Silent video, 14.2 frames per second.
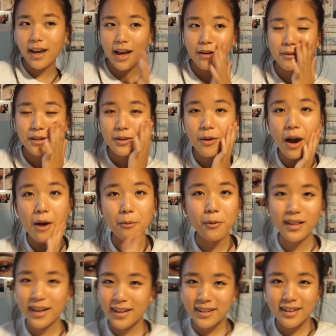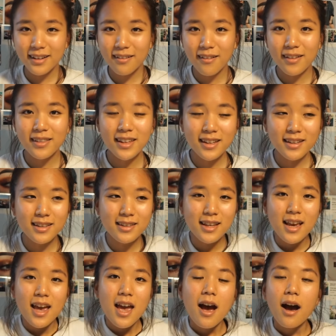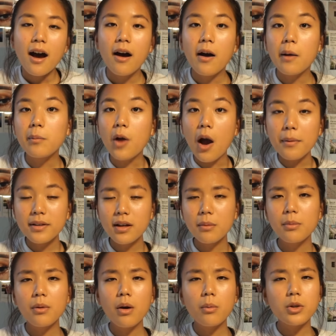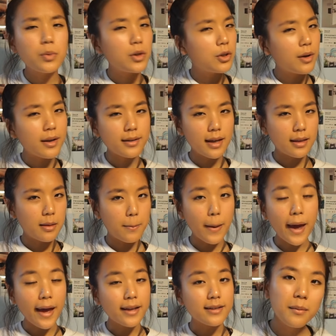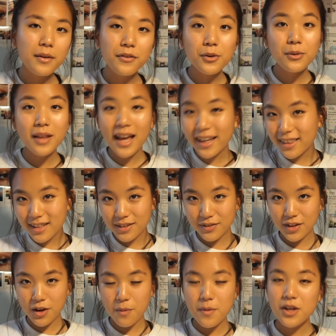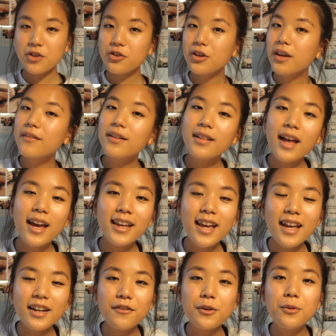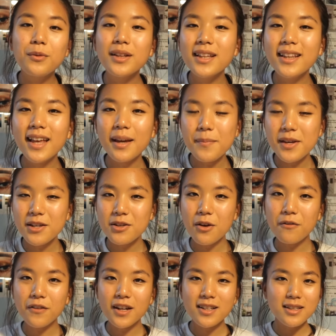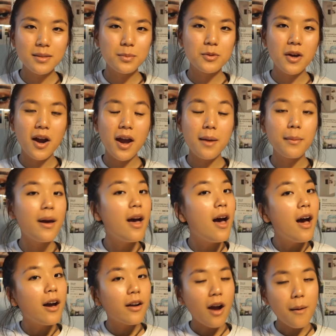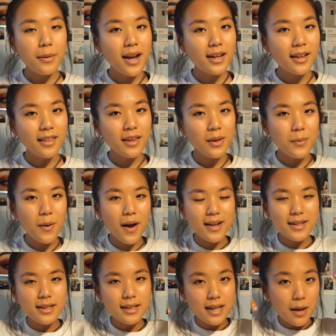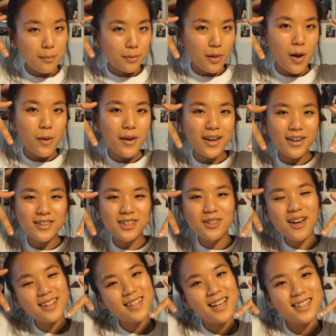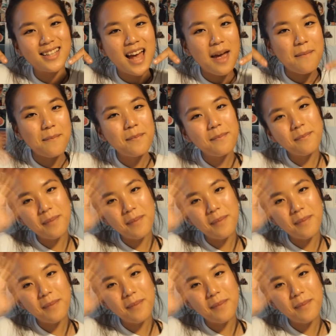I don't really know how well I did on these. Um, comment down below which one you guys like the best. If you like this video, make sure you give it a like. And if you really like me, don't forget to subscribe. Comment anything you want down below. And I'll see you guys next time.